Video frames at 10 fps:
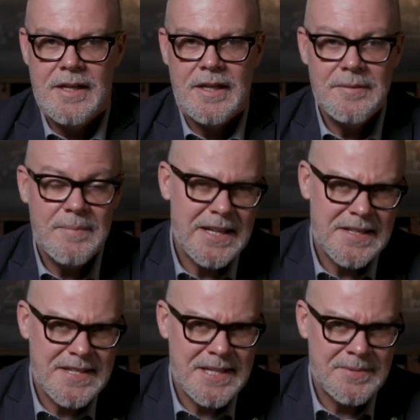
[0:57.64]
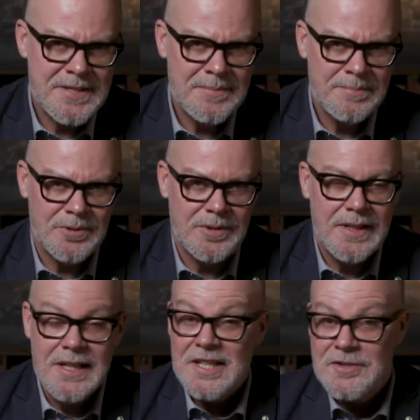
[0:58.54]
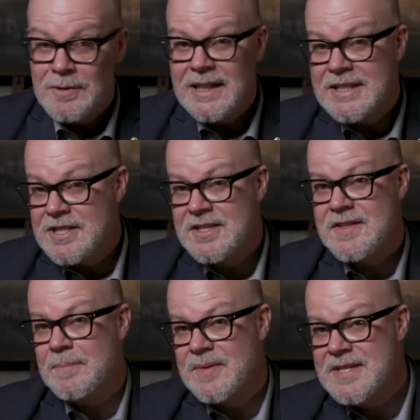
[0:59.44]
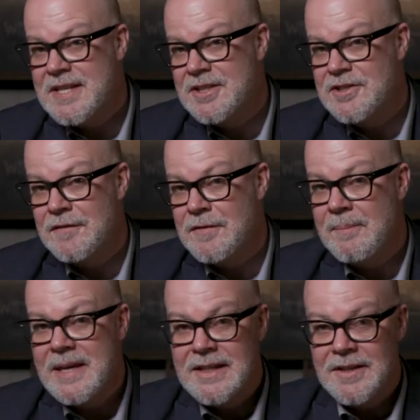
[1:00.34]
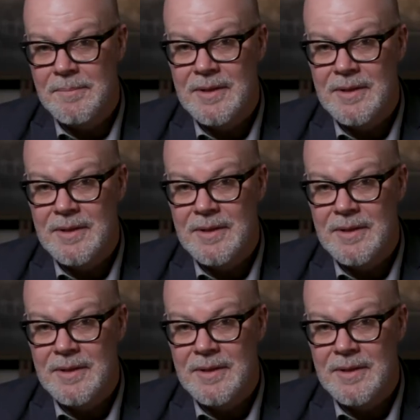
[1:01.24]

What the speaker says: It made it seem simple. It's really just the percentage of the meat in the